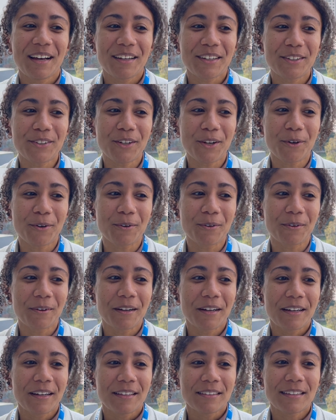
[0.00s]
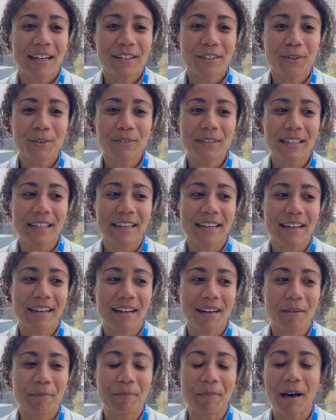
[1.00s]
not only
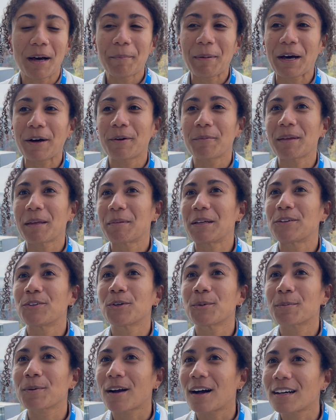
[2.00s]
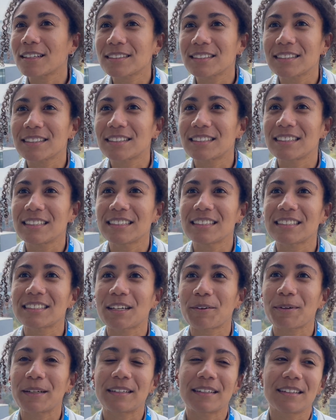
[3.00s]
about maybe new processes
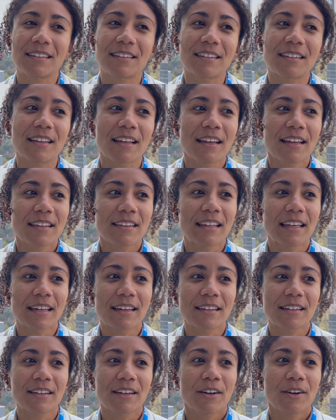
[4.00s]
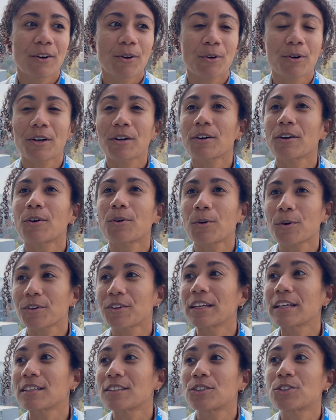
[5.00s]
that we didn't think or
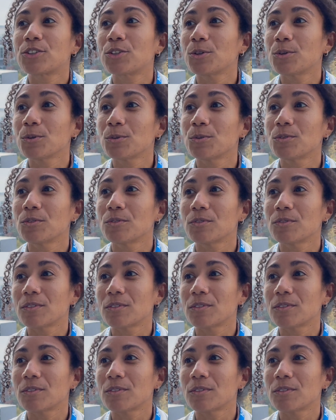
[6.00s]
think to